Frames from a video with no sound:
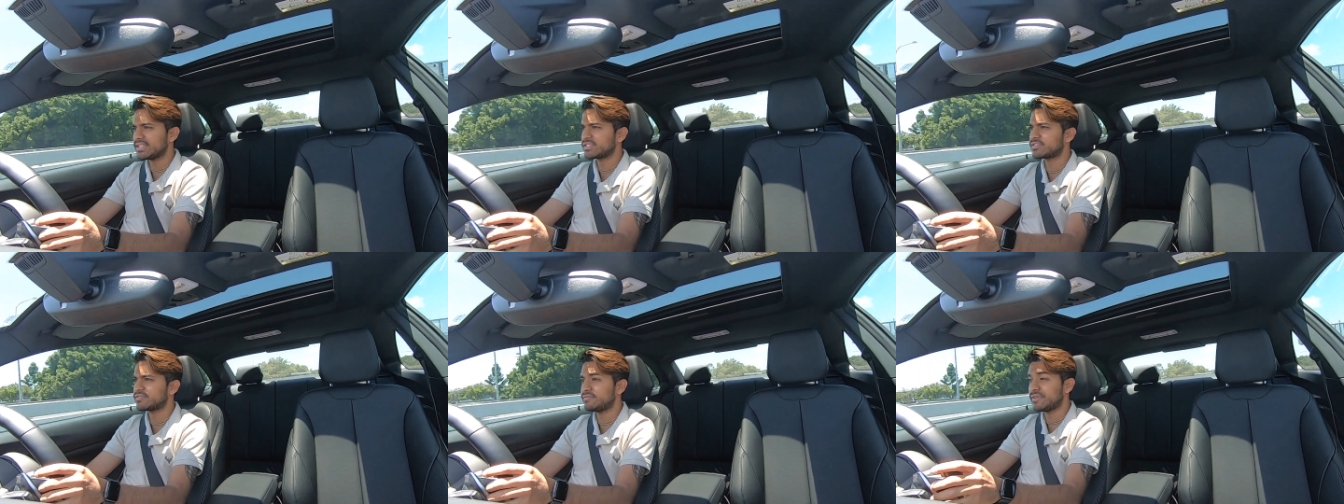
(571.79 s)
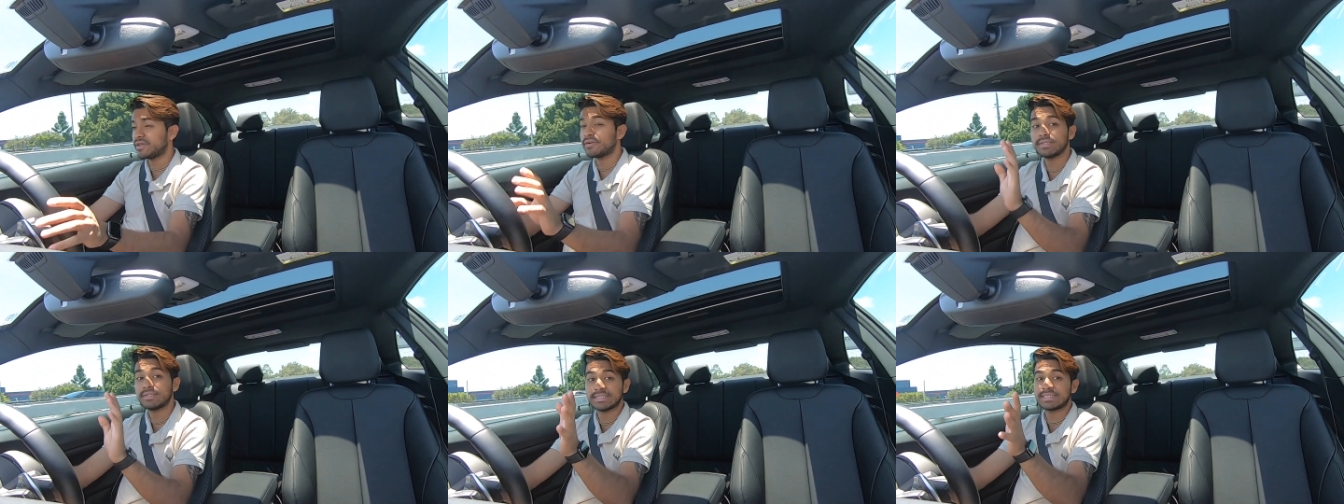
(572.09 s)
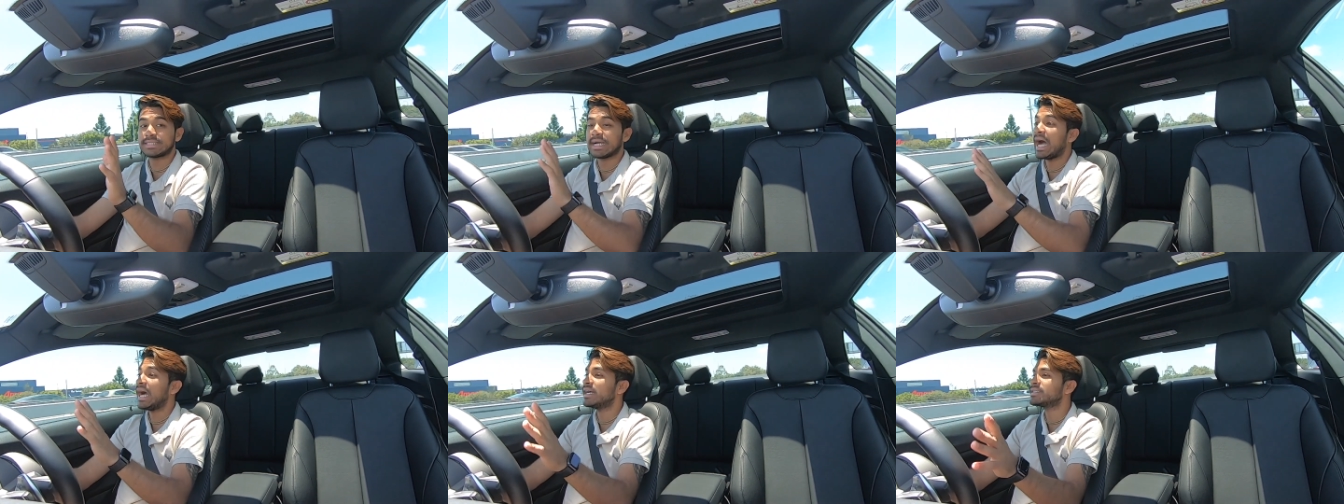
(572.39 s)
It's very
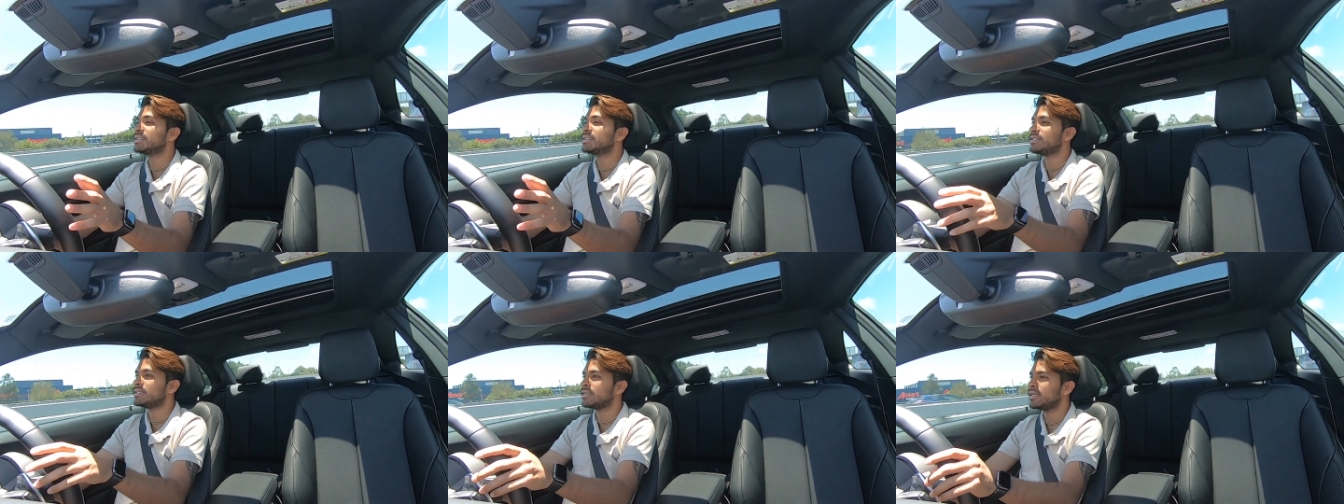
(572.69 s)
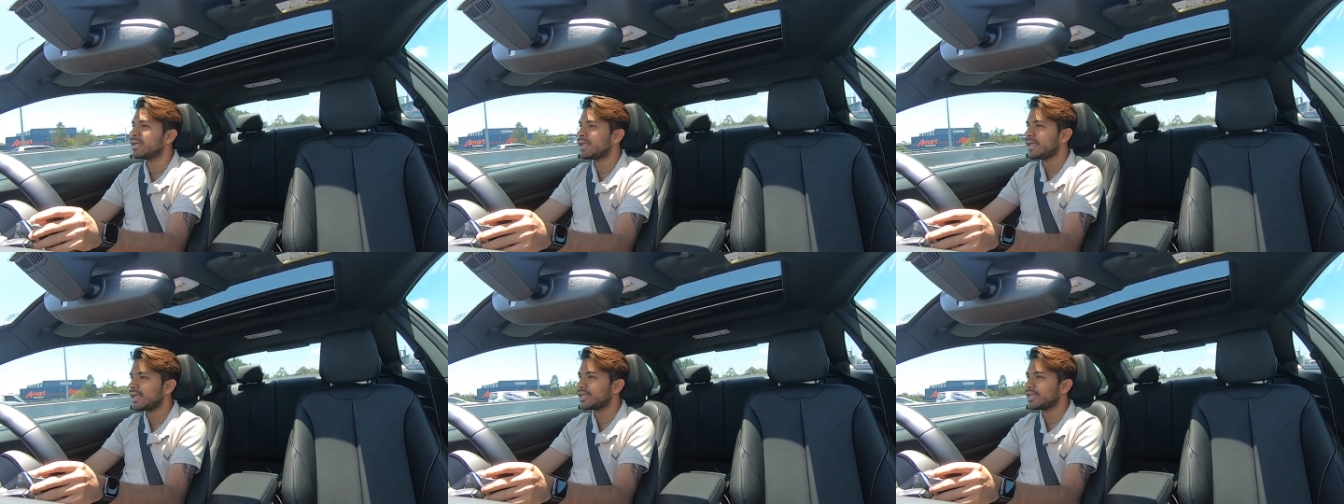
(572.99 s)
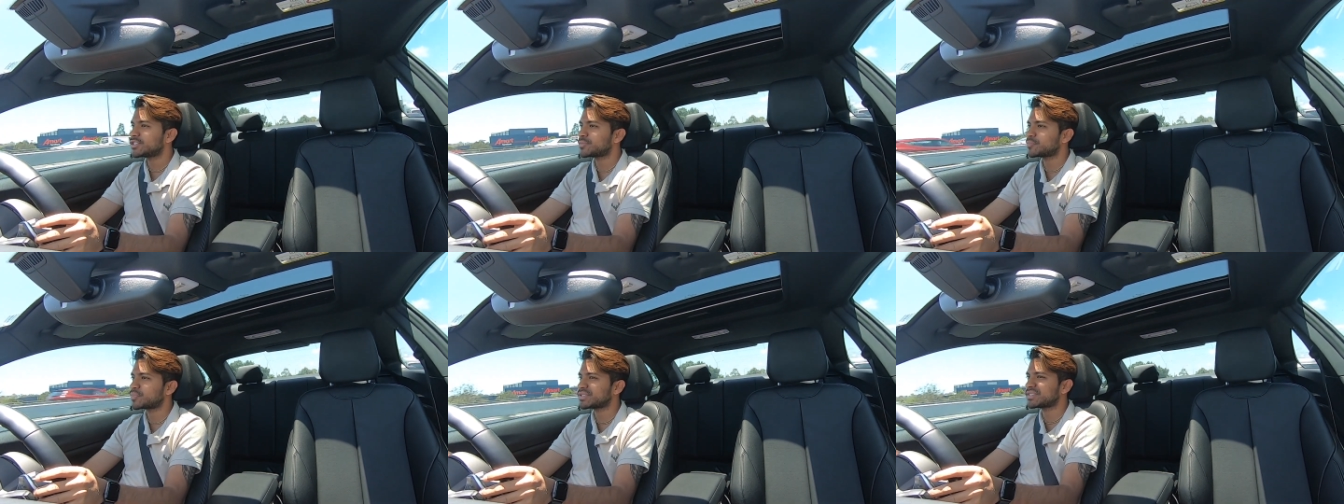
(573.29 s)
darty,
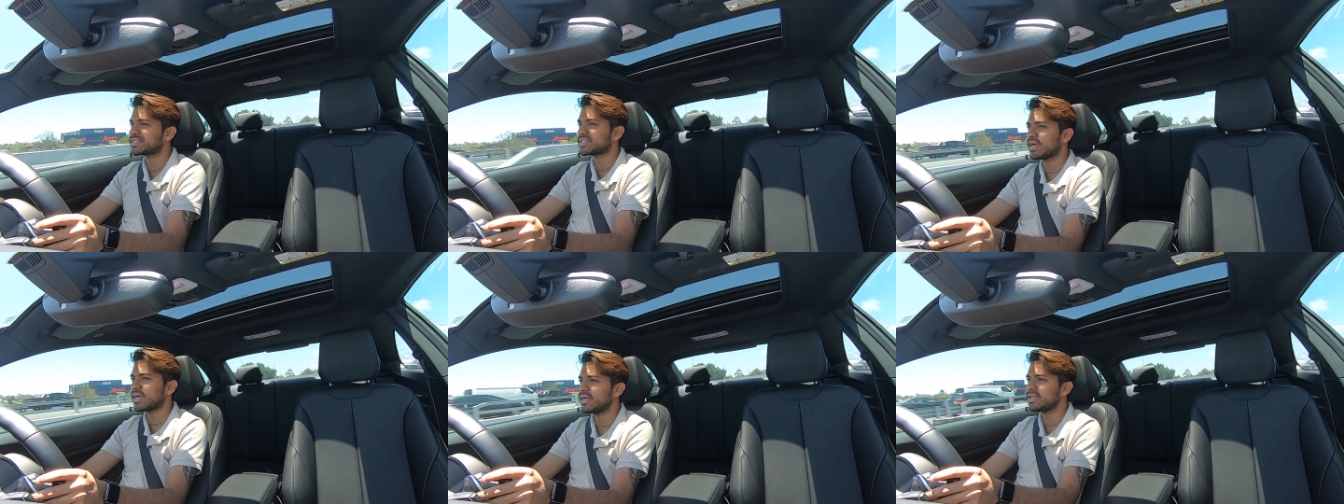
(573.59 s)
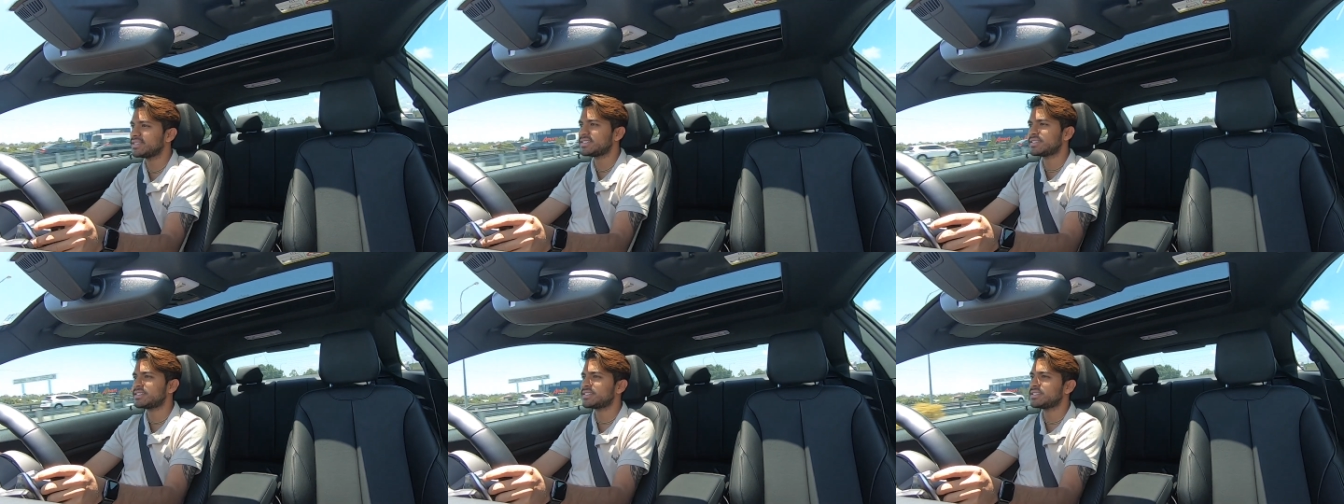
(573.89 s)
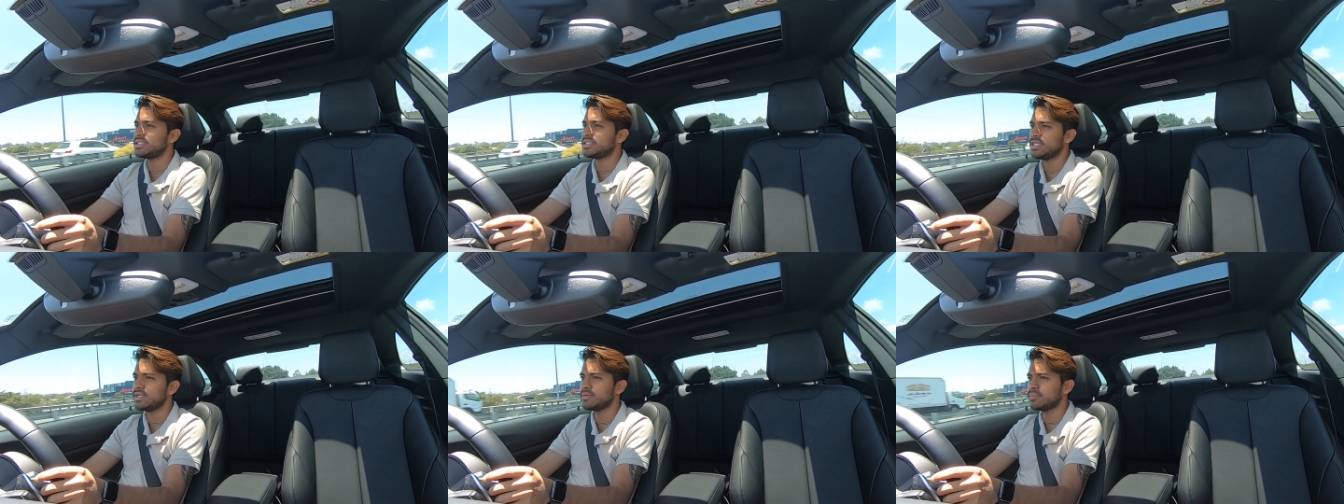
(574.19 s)
it's precise, it's
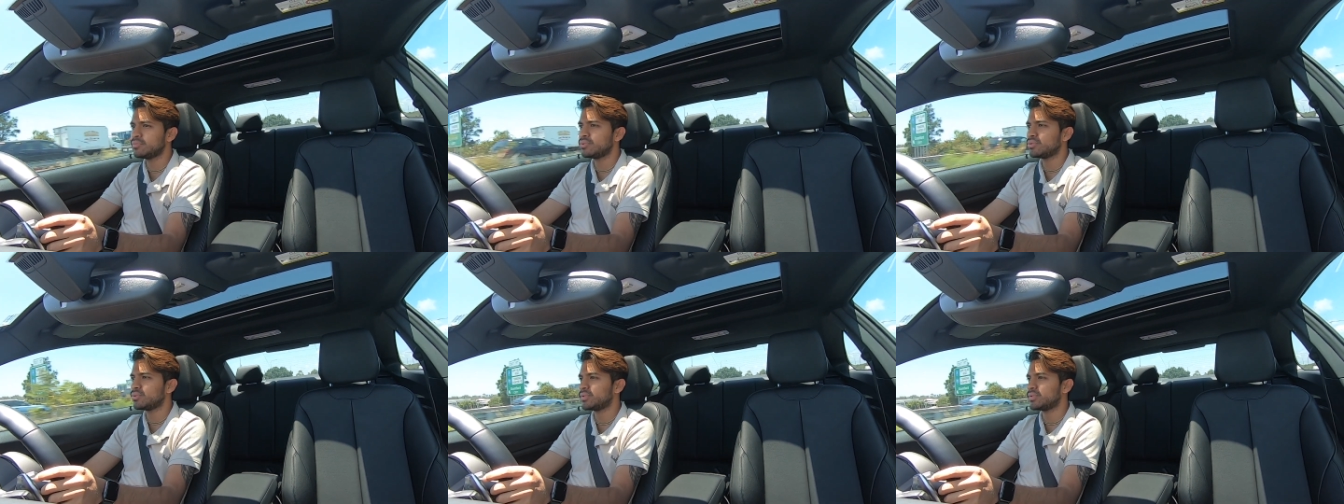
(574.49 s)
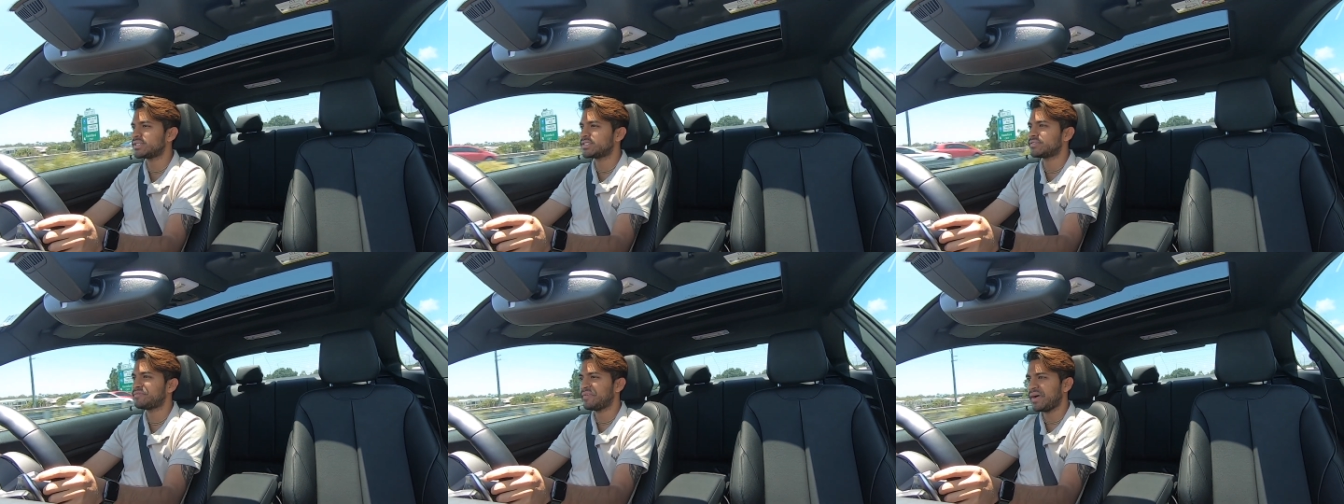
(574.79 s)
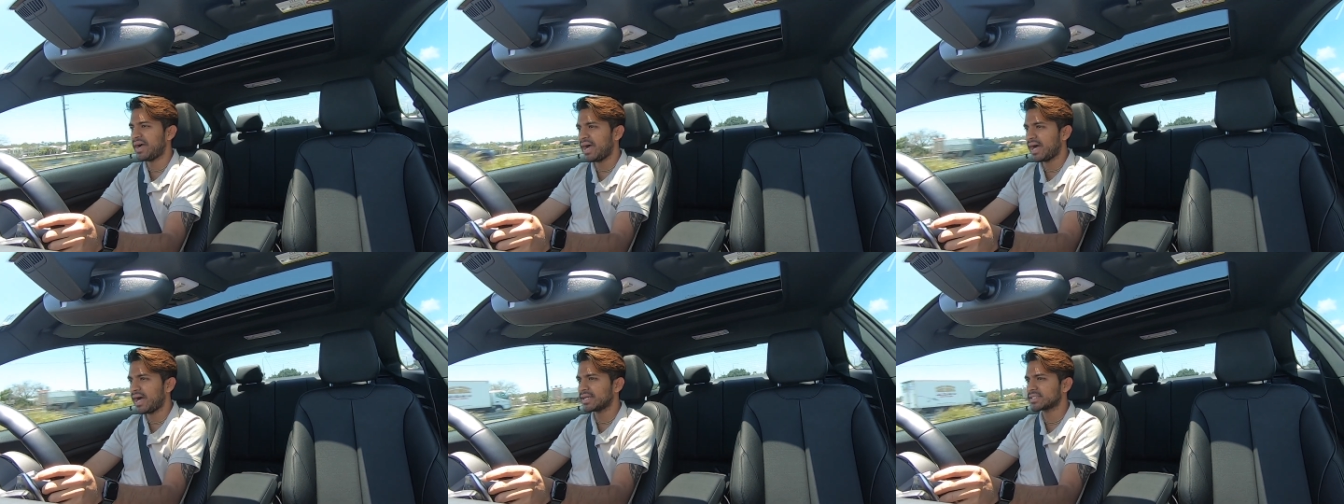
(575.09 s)
nimble, it's
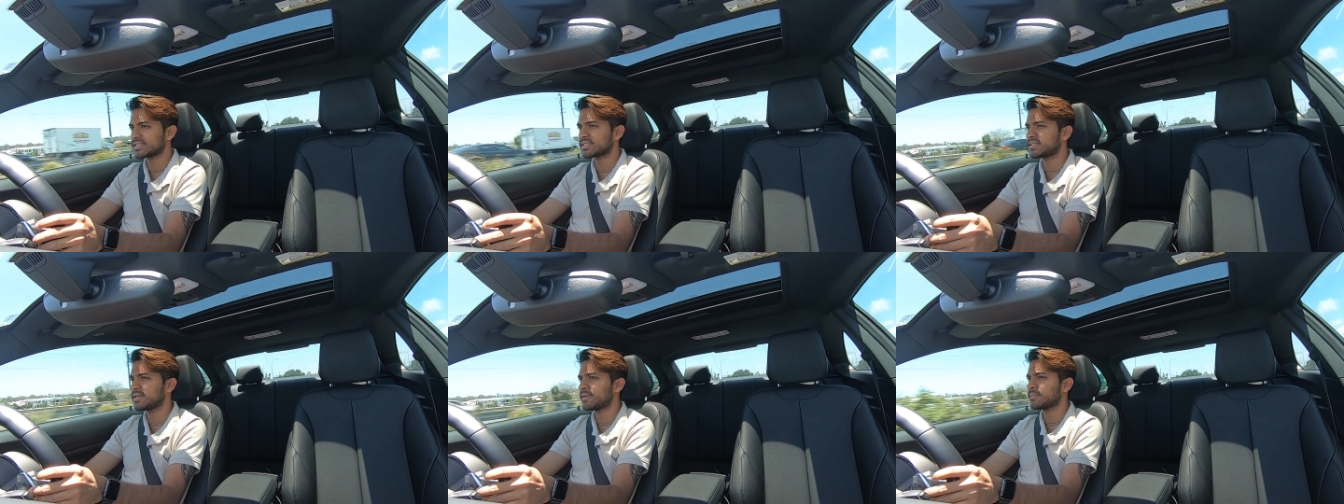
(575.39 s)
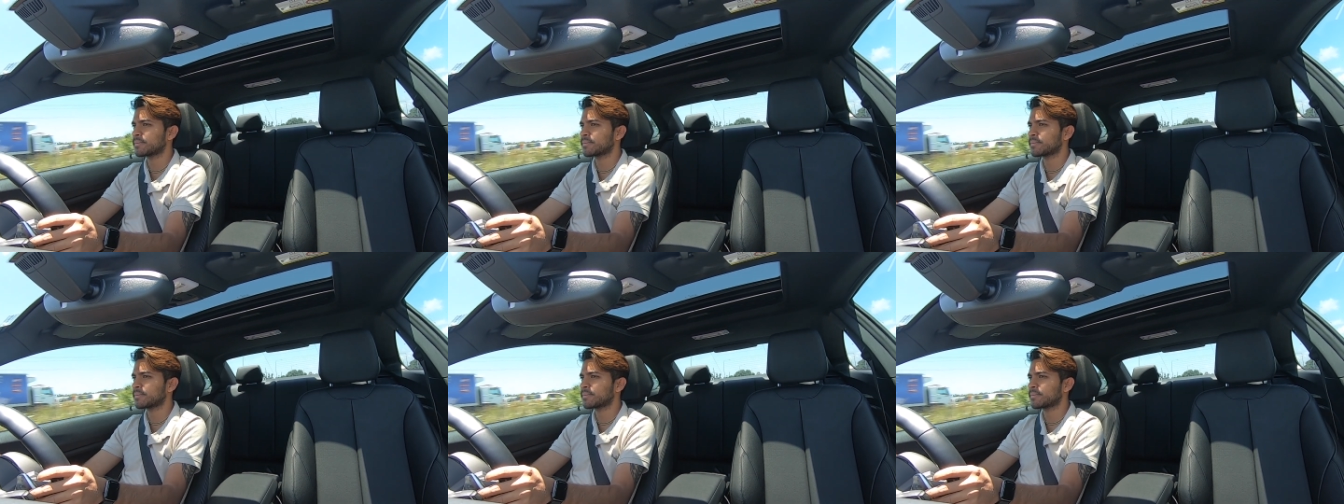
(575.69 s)
fast.